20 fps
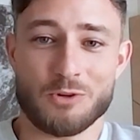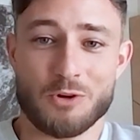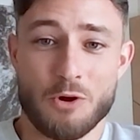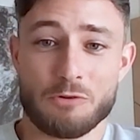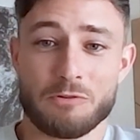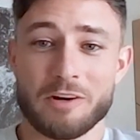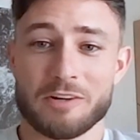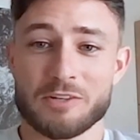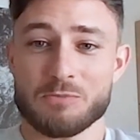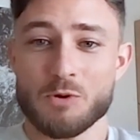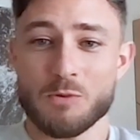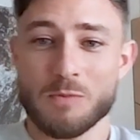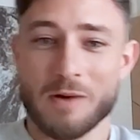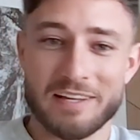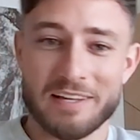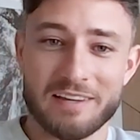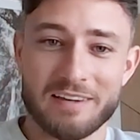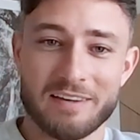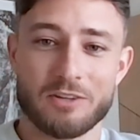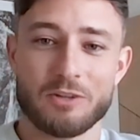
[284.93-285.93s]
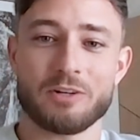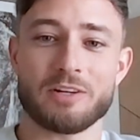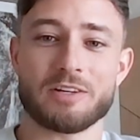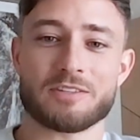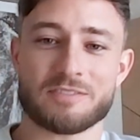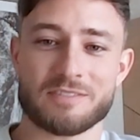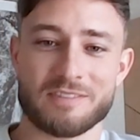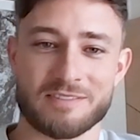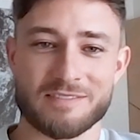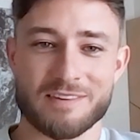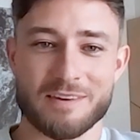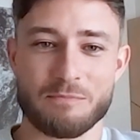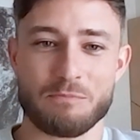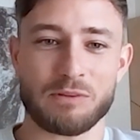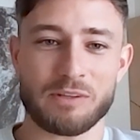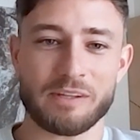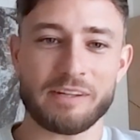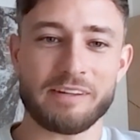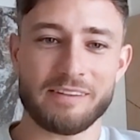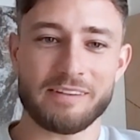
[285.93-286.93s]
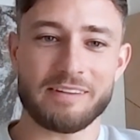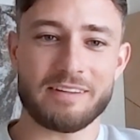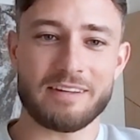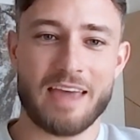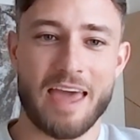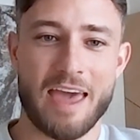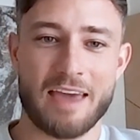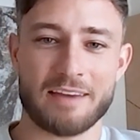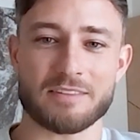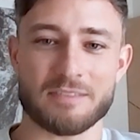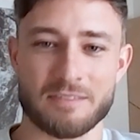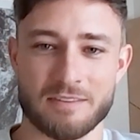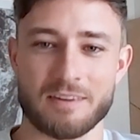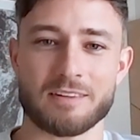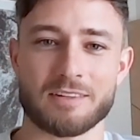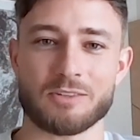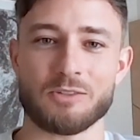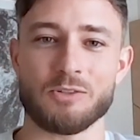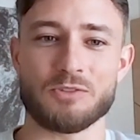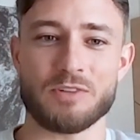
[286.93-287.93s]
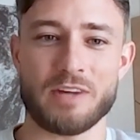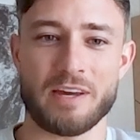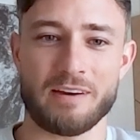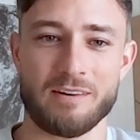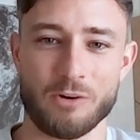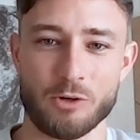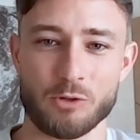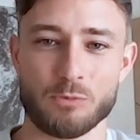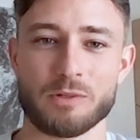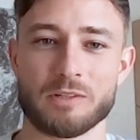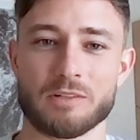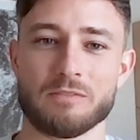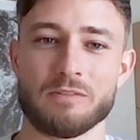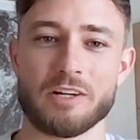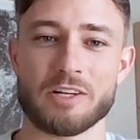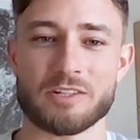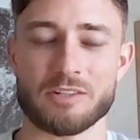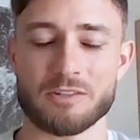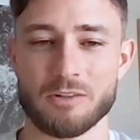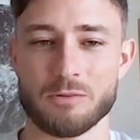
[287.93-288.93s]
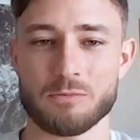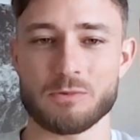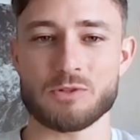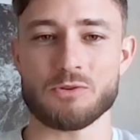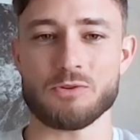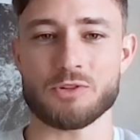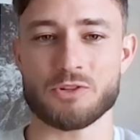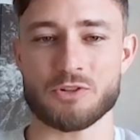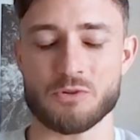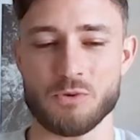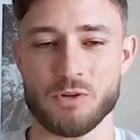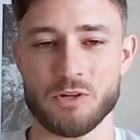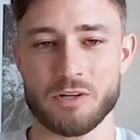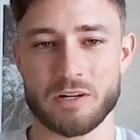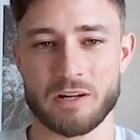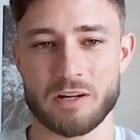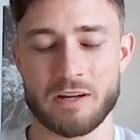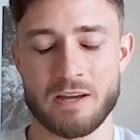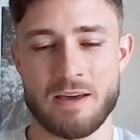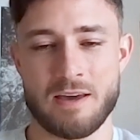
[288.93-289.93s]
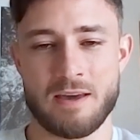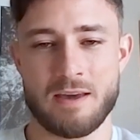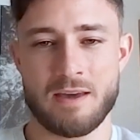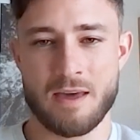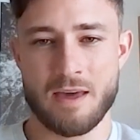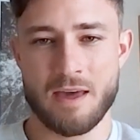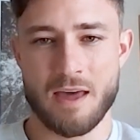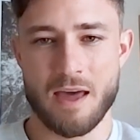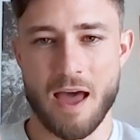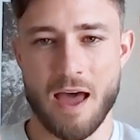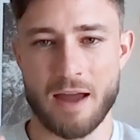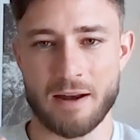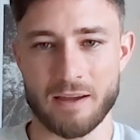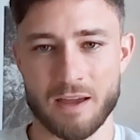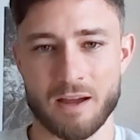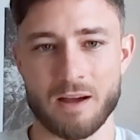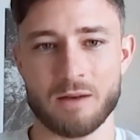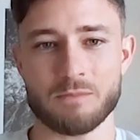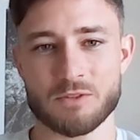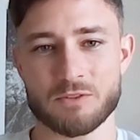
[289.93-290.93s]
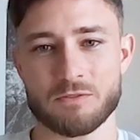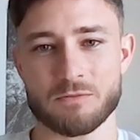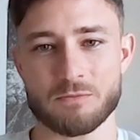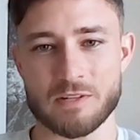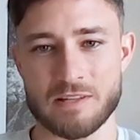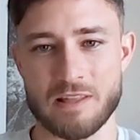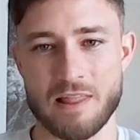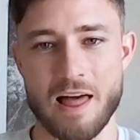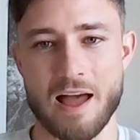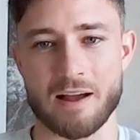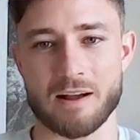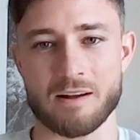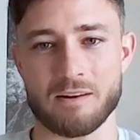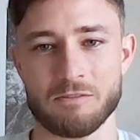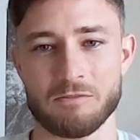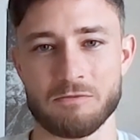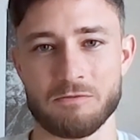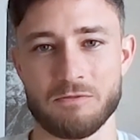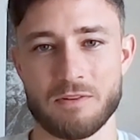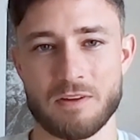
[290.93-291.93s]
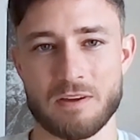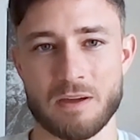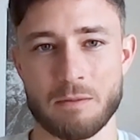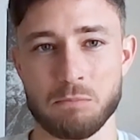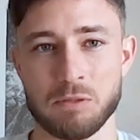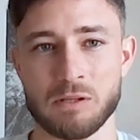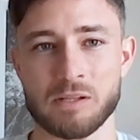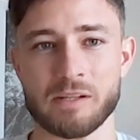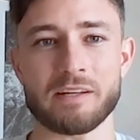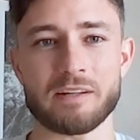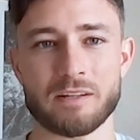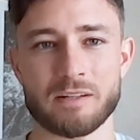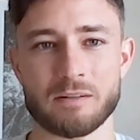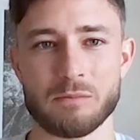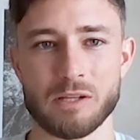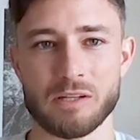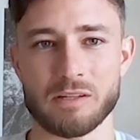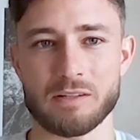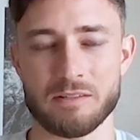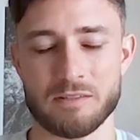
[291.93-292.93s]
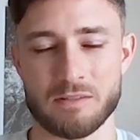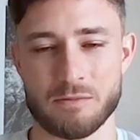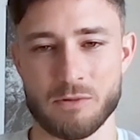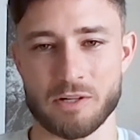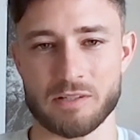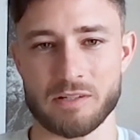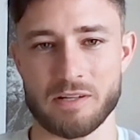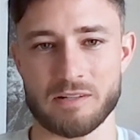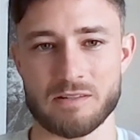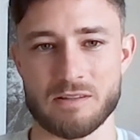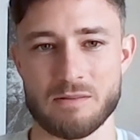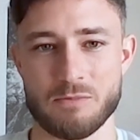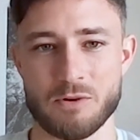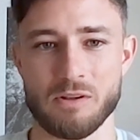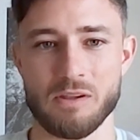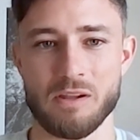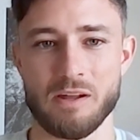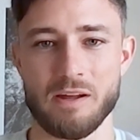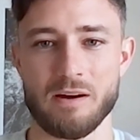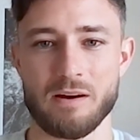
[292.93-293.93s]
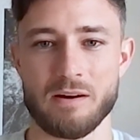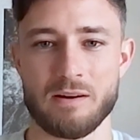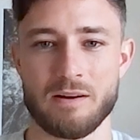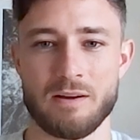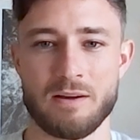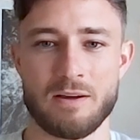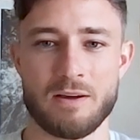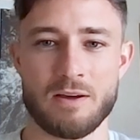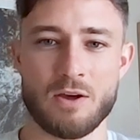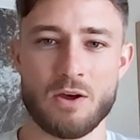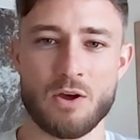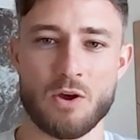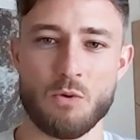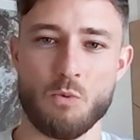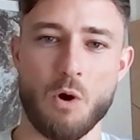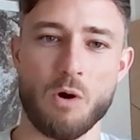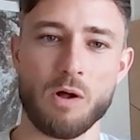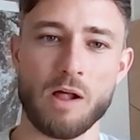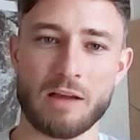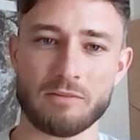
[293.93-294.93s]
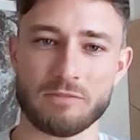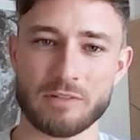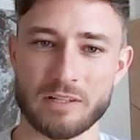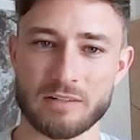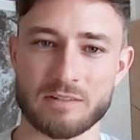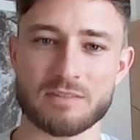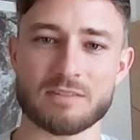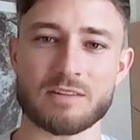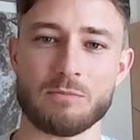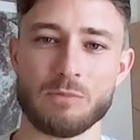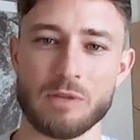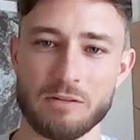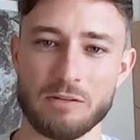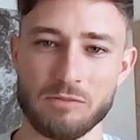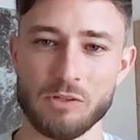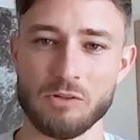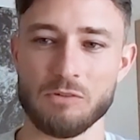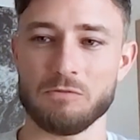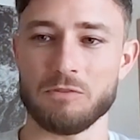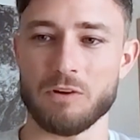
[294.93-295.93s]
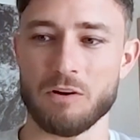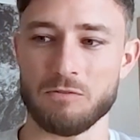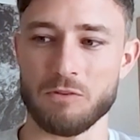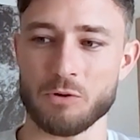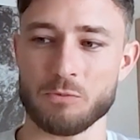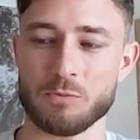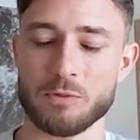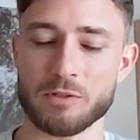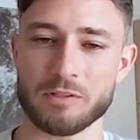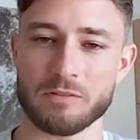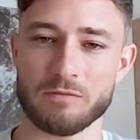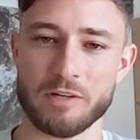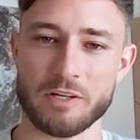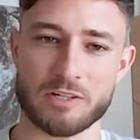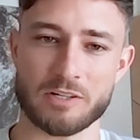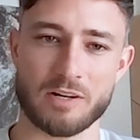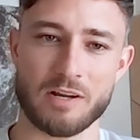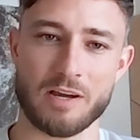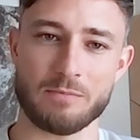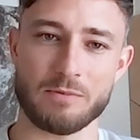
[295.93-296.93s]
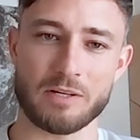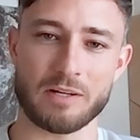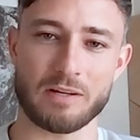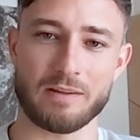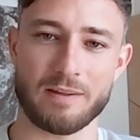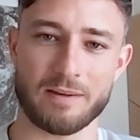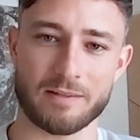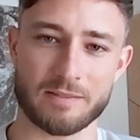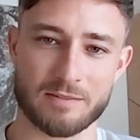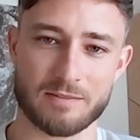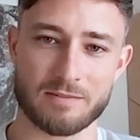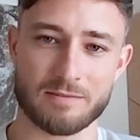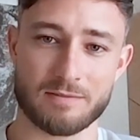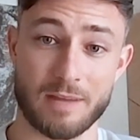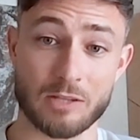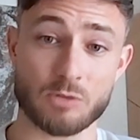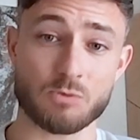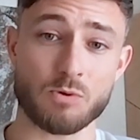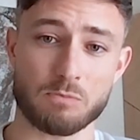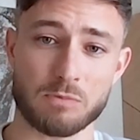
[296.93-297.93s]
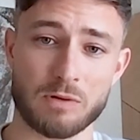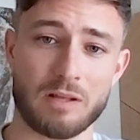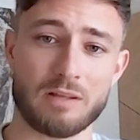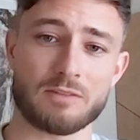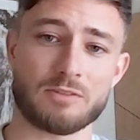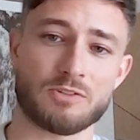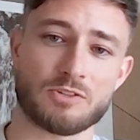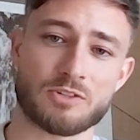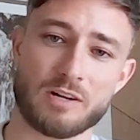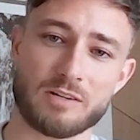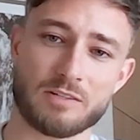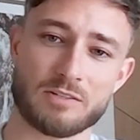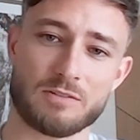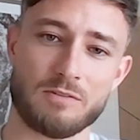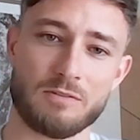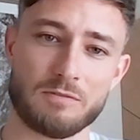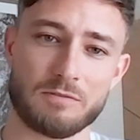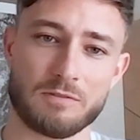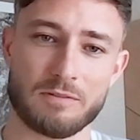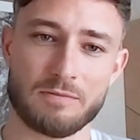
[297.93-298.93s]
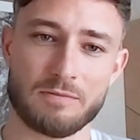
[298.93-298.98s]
Go raise more money again? It's completely antithetical to how open innovation and open source should work. And it comes from this lack of complete inability to monetize the model layer while having some level of open innovation happening. And that's what Pluralis is trying to solve.